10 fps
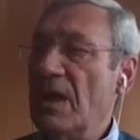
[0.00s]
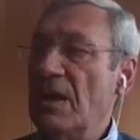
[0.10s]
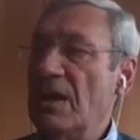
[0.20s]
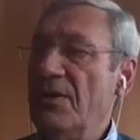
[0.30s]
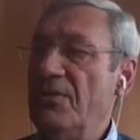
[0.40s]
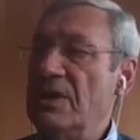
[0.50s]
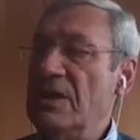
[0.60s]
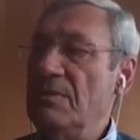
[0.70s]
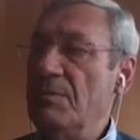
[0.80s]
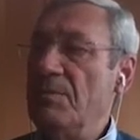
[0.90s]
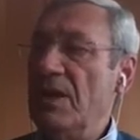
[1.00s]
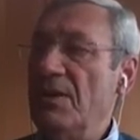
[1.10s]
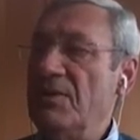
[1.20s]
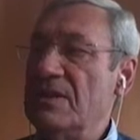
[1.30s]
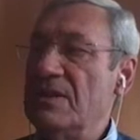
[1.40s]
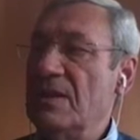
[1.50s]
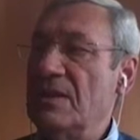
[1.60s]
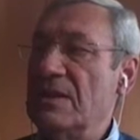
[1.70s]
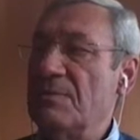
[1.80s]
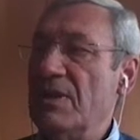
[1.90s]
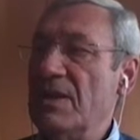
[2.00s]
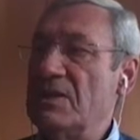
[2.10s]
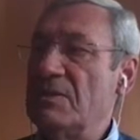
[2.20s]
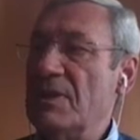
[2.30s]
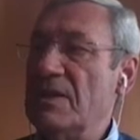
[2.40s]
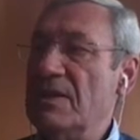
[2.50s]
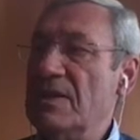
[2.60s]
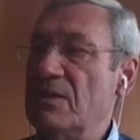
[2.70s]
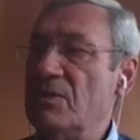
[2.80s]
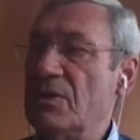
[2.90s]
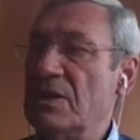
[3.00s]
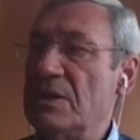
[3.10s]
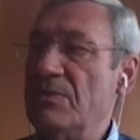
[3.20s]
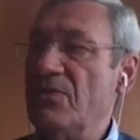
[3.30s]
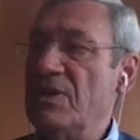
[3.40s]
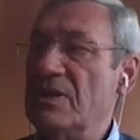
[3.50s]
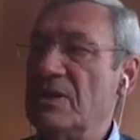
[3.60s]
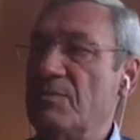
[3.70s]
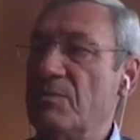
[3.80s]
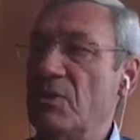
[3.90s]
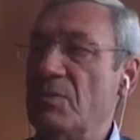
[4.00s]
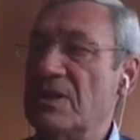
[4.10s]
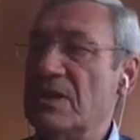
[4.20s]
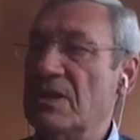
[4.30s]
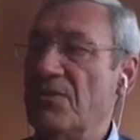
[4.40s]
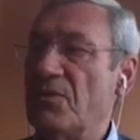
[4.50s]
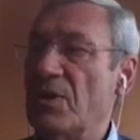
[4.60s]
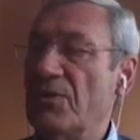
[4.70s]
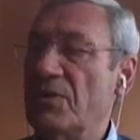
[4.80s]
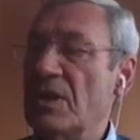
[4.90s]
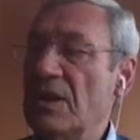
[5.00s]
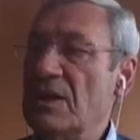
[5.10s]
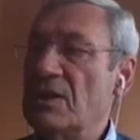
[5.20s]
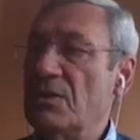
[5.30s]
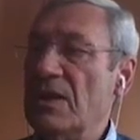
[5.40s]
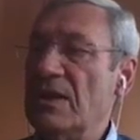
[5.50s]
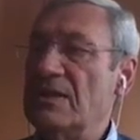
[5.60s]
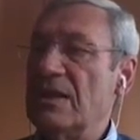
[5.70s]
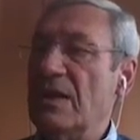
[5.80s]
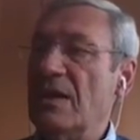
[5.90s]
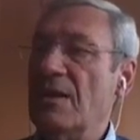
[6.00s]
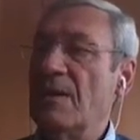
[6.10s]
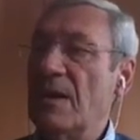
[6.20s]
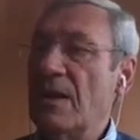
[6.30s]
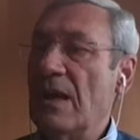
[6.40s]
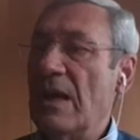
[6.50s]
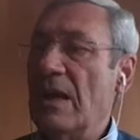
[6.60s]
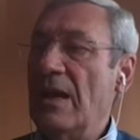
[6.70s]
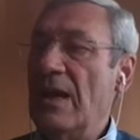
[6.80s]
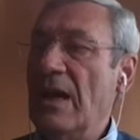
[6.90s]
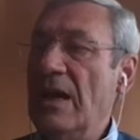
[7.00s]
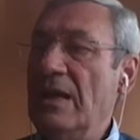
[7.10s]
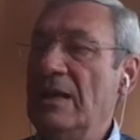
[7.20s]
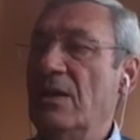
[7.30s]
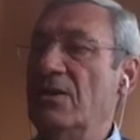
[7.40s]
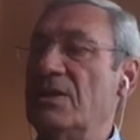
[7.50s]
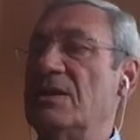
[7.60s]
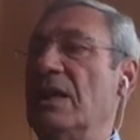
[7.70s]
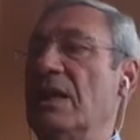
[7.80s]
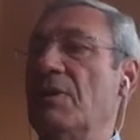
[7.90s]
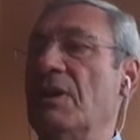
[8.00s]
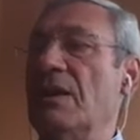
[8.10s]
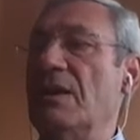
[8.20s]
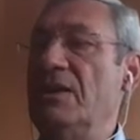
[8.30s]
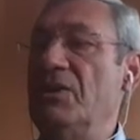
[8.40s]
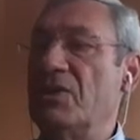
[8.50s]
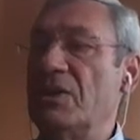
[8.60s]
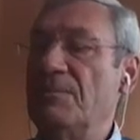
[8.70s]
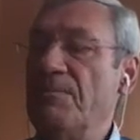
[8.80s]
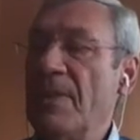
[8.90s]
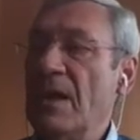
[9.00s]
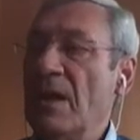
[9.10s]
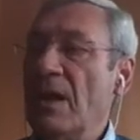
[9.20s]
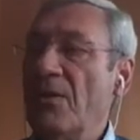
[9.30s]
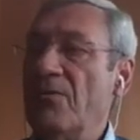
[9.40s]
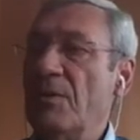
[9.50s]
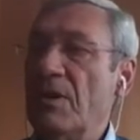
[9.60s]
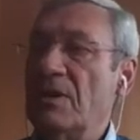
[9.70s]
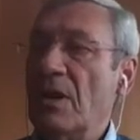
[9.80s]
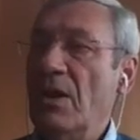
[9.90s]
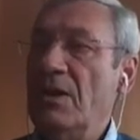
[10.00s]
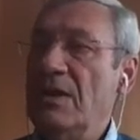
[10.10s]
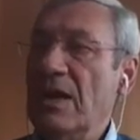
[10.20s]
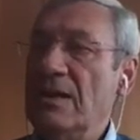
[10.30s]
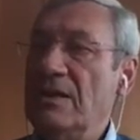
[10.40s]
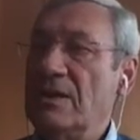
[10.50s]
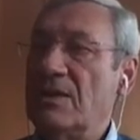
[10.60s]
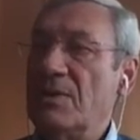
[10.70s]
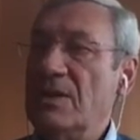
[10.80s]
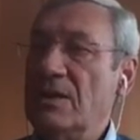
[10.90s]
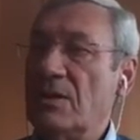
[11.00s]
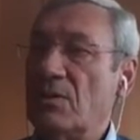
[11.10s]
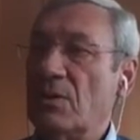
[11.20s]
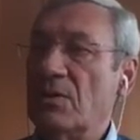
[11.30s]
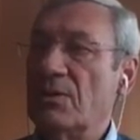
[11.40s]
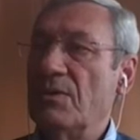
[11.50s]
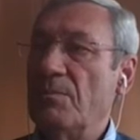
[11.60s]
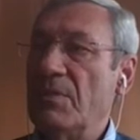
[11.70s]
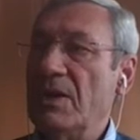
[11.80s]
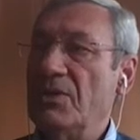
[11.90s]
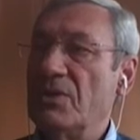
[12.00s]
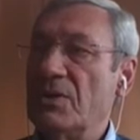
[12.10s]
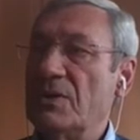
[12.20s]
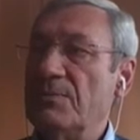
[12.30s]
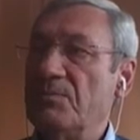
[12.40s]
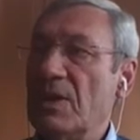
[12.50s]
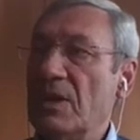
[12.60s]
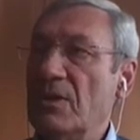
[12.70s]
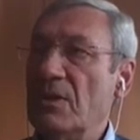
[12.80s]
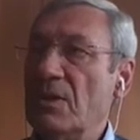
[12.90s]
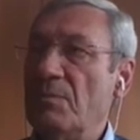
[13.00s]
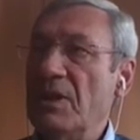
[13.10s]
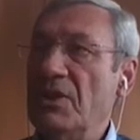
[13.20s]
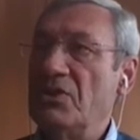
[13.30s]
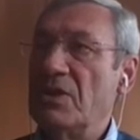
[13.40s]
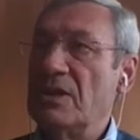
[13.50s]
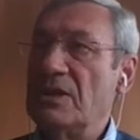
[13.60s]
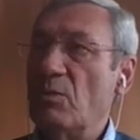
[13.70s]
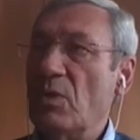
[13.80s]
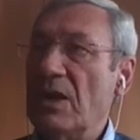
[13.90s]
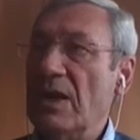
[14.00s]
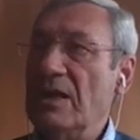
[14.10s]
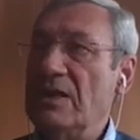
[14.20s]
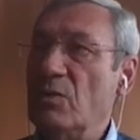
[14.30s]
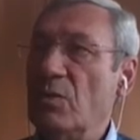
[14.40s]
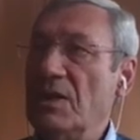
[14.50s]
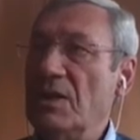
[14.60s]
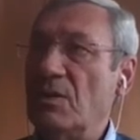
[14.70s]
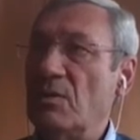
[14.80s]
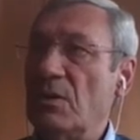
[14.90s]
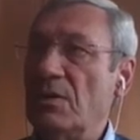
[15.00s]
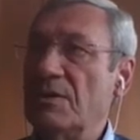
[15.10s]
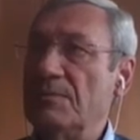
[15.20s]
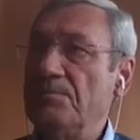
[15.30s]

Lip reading: left hemipelvis and the displacement near to the symphysis pubis in the front. So that's a highly unstable lesion of an 83-year-old patient. Another patient is 81-year-old,